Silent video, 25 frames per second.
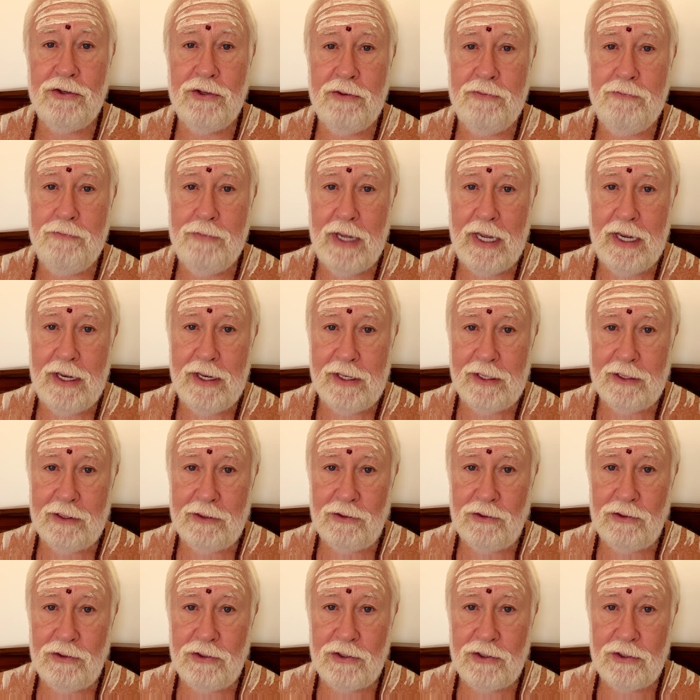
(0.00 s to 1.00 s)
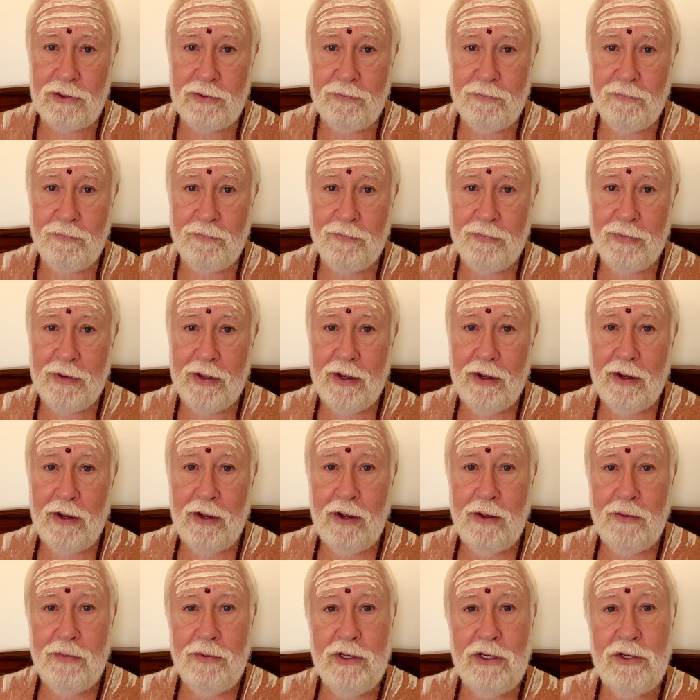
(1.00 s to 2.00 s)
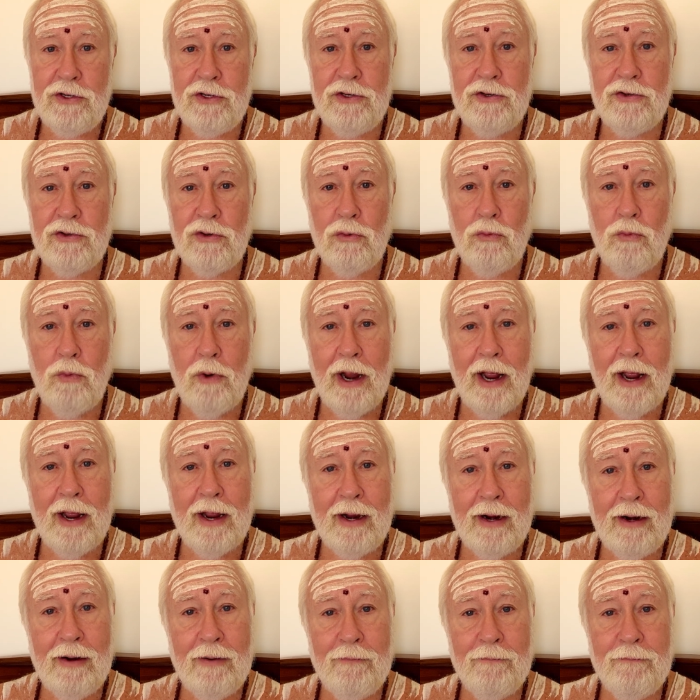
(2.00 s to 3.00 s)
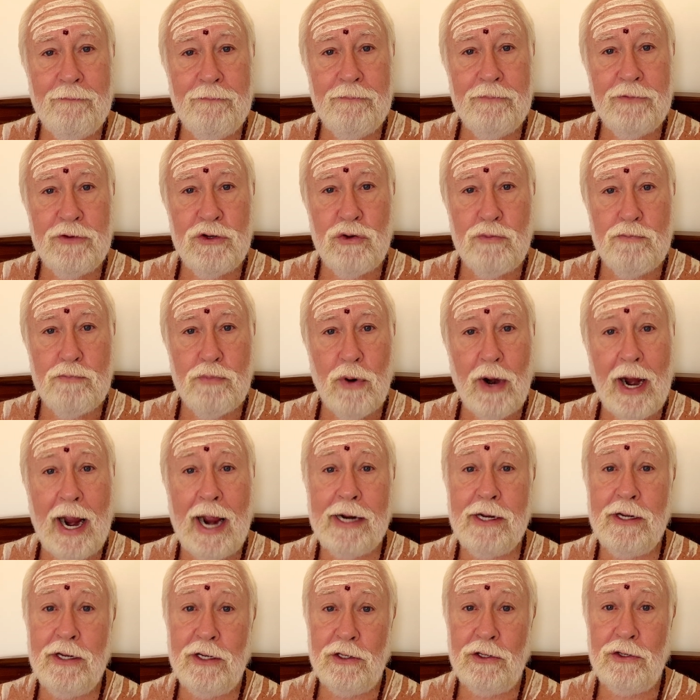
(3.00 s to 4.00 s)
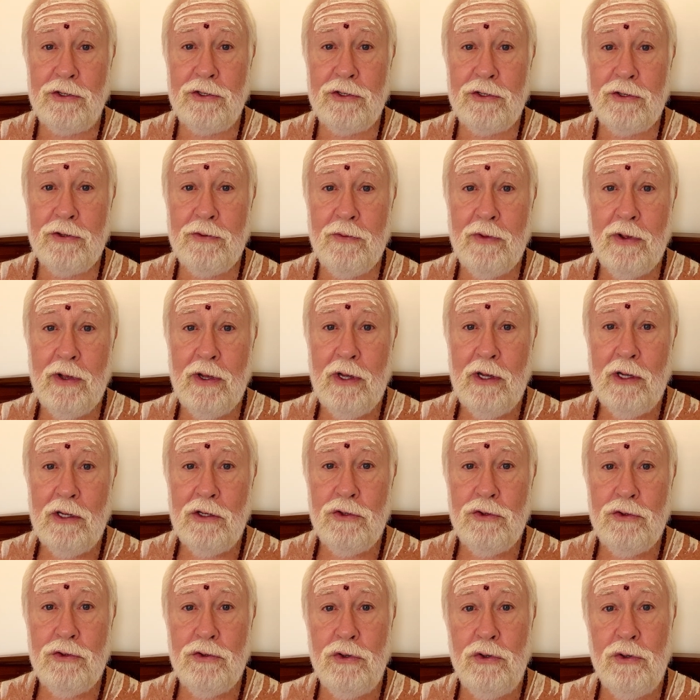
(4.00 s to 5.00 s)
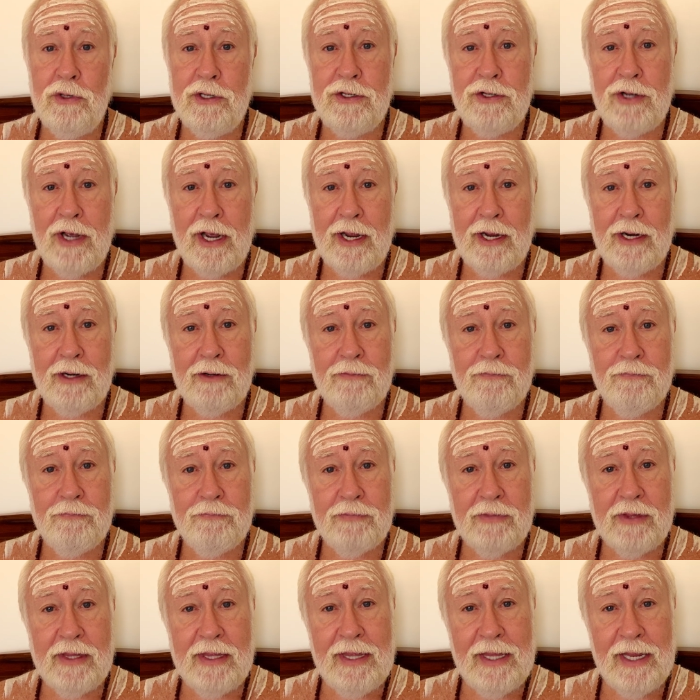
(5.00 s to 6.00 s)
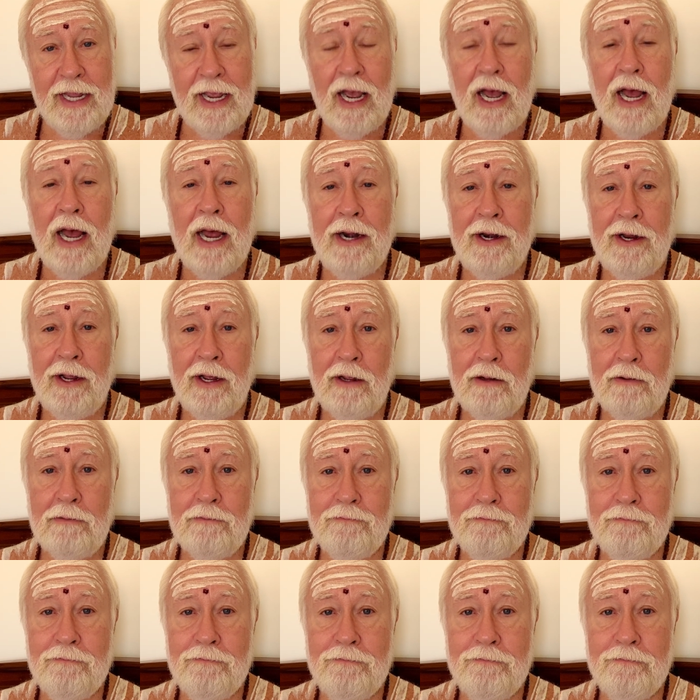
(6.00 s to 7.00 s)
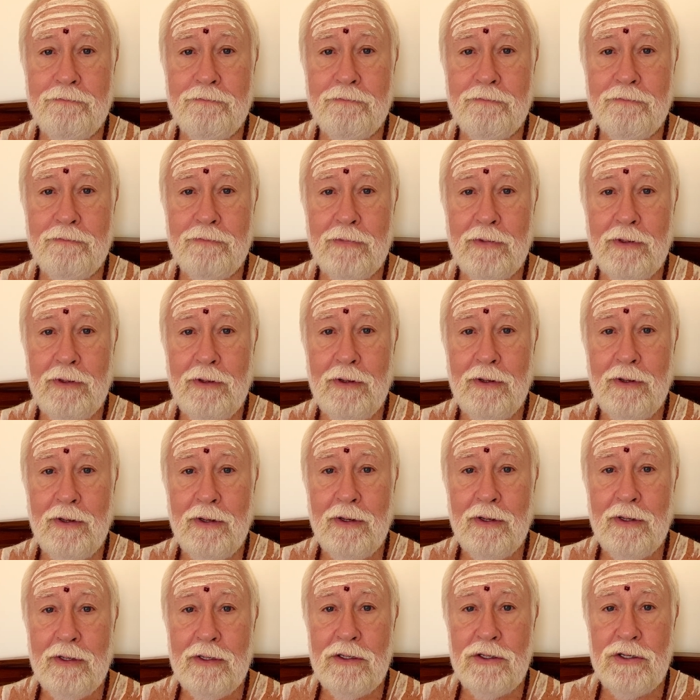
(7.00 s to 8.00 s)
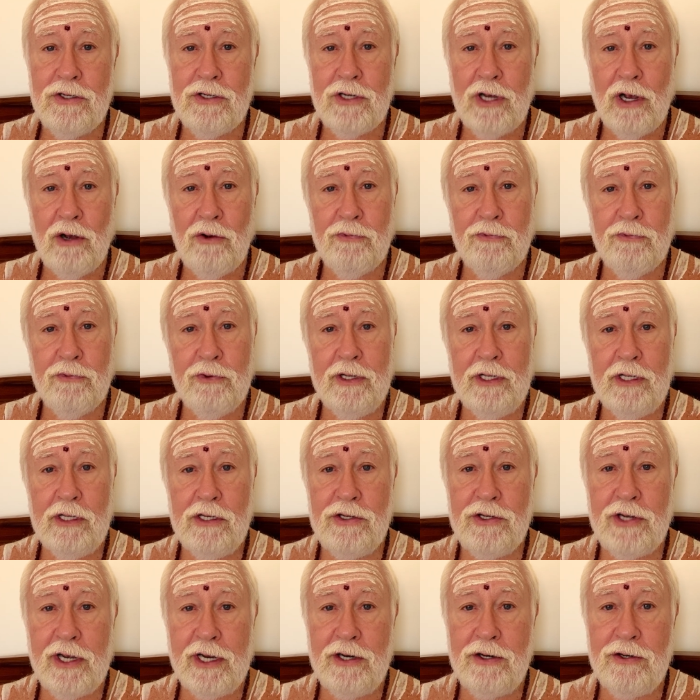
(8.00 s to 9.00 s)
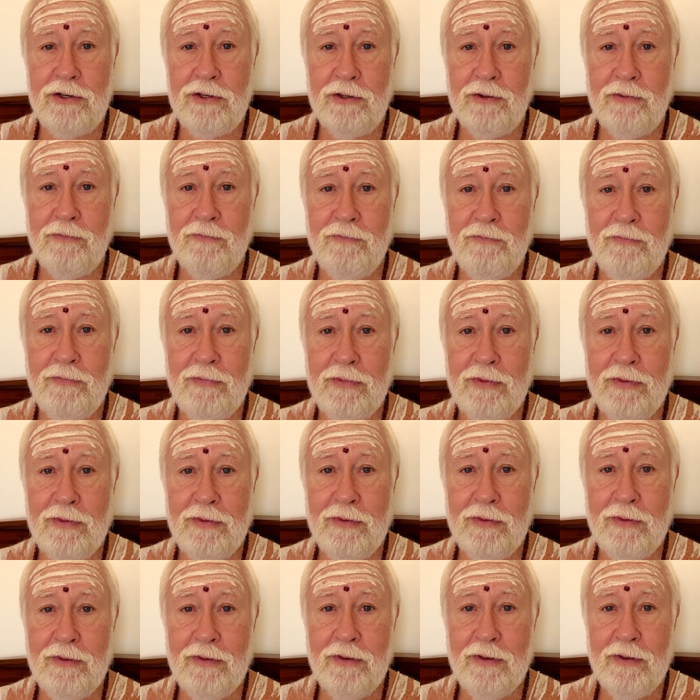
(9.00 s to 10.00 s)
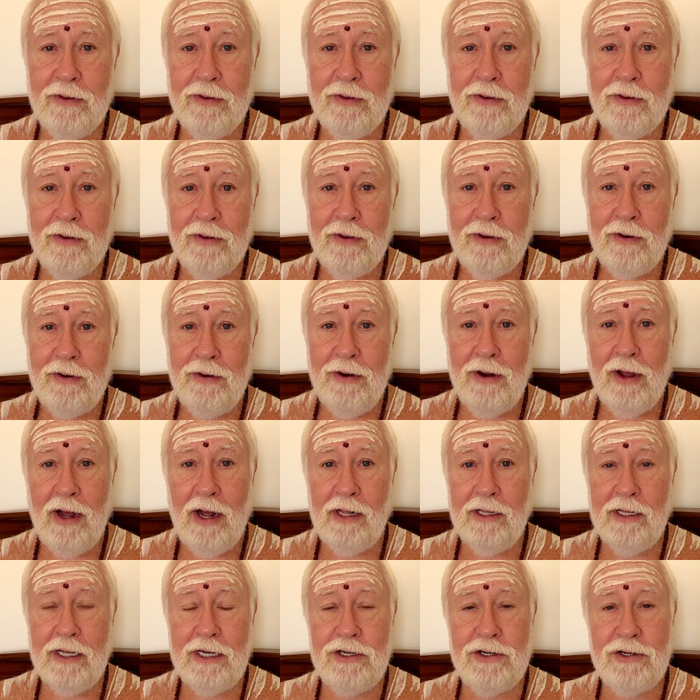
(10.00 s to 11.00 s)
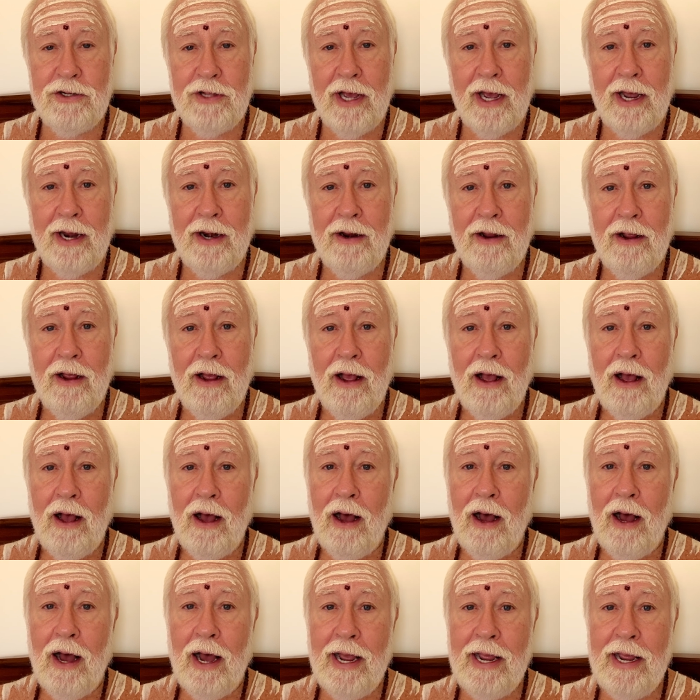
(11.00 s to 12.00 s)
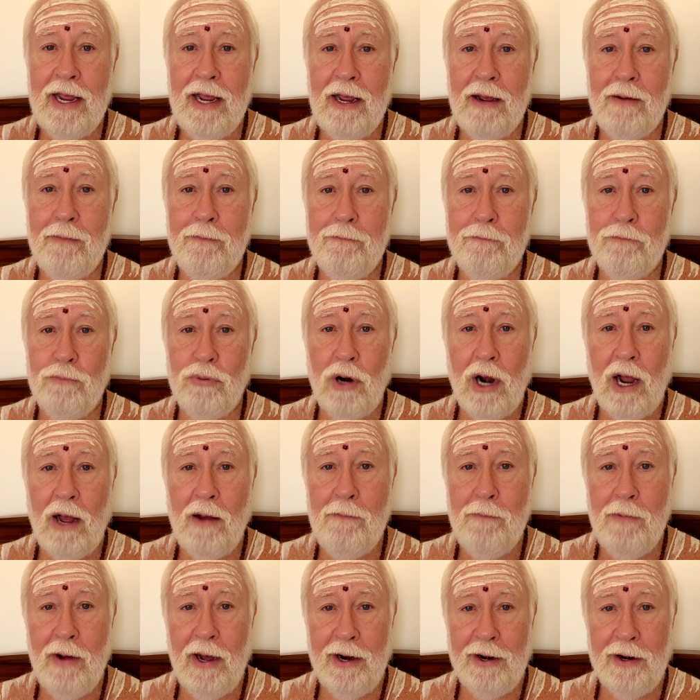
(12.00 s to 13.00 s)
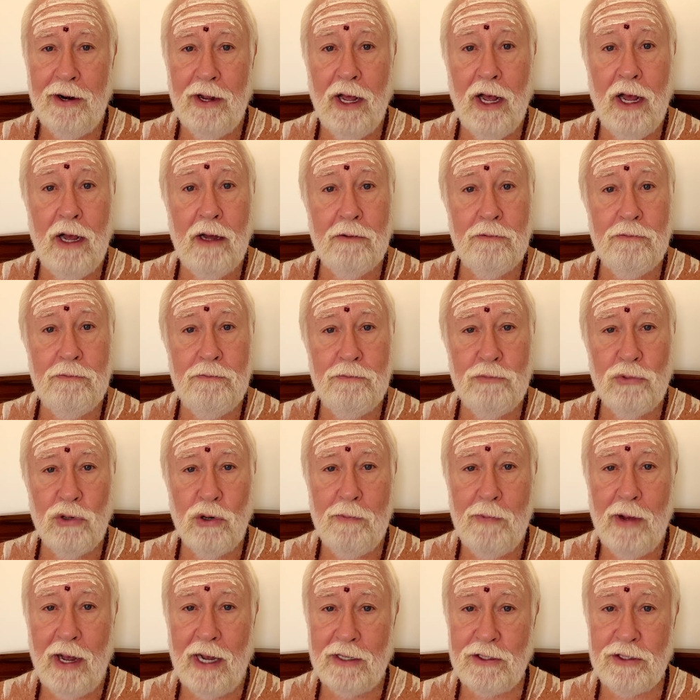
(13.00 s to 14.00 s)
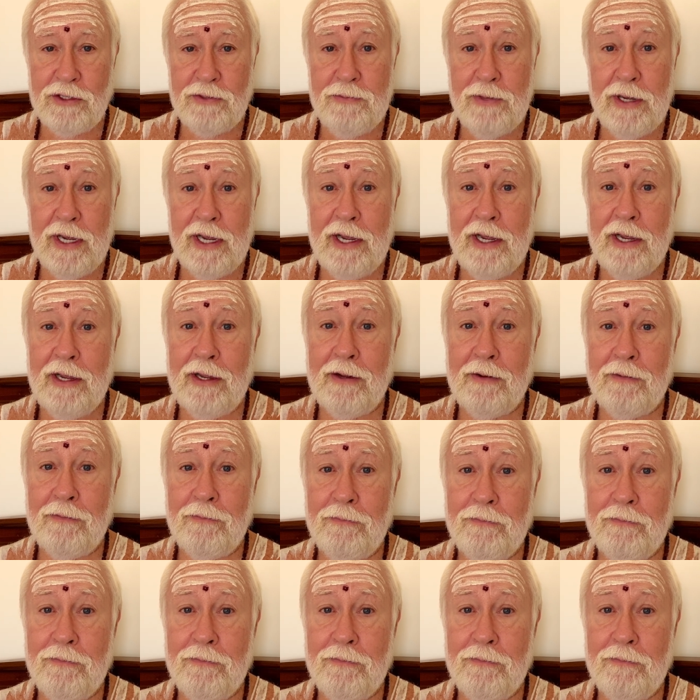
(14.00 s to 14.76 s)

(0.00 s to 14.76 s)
the means. This is the way to practice, to attain jnana, self-realization, knowledge that I am Brahman, aham brahmasmi,